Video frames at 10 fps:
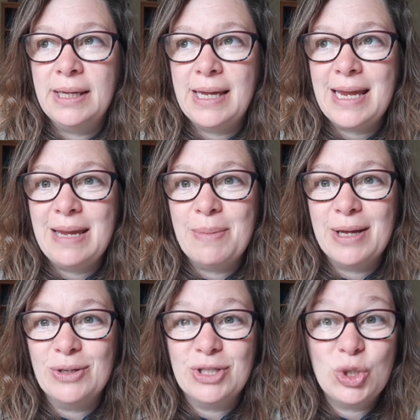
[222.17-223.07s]

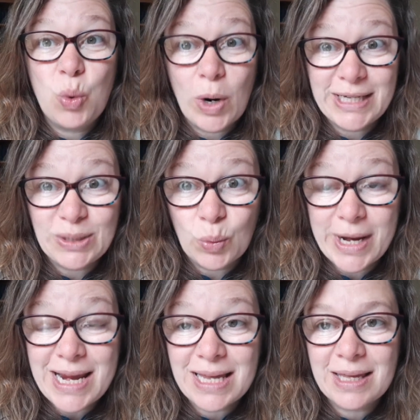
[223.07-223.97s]
emails twice a
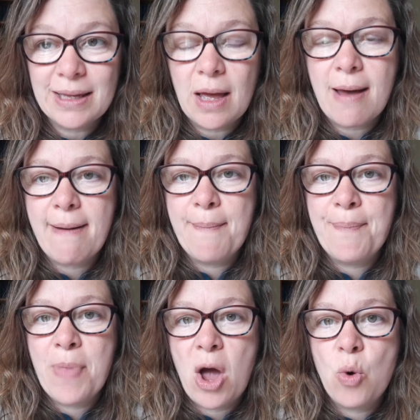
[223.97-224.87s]
week
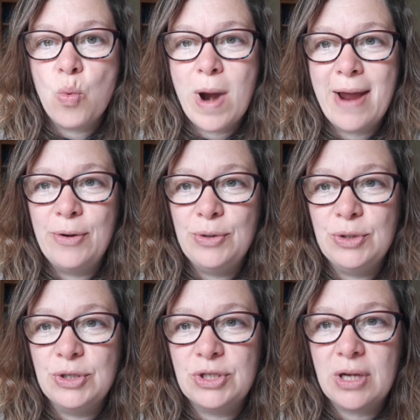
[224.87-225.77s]

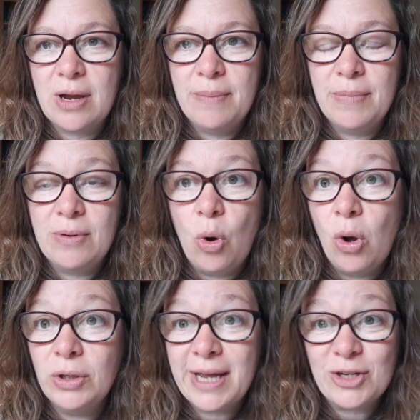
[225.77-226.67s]
around
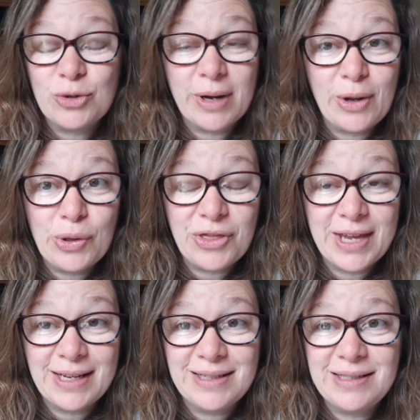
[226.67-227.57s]
all natural health
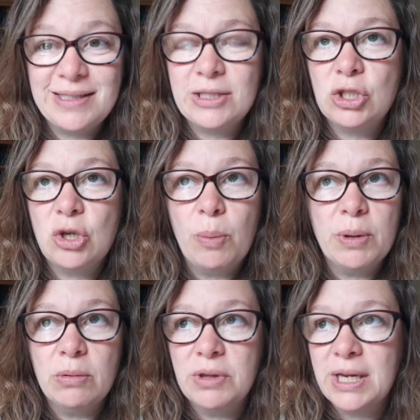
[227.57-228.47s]
things,
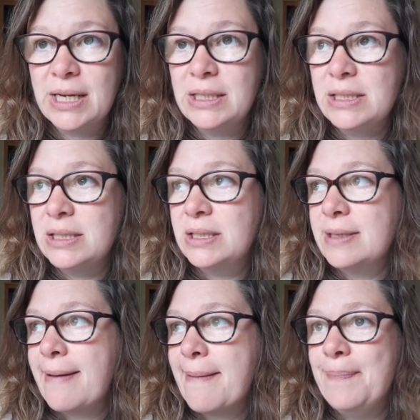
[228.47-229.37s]
topical
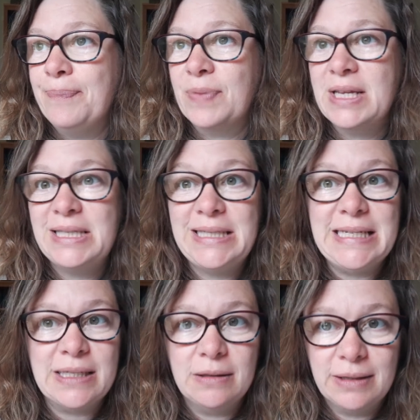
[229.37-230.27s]
things,
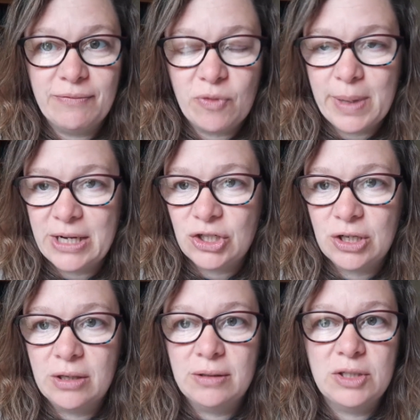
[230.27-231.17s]
seasonal
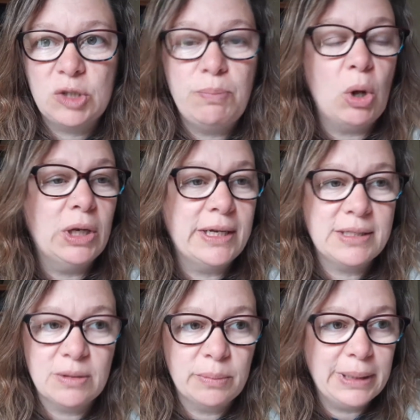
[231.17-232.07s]
information,
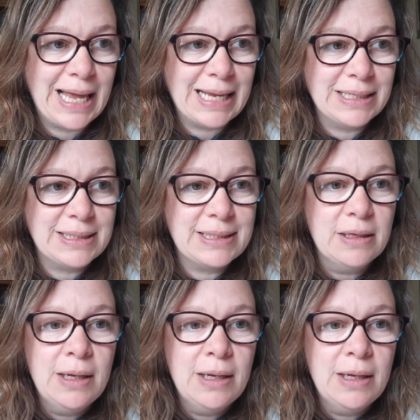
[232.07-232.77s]
spotlights on plants,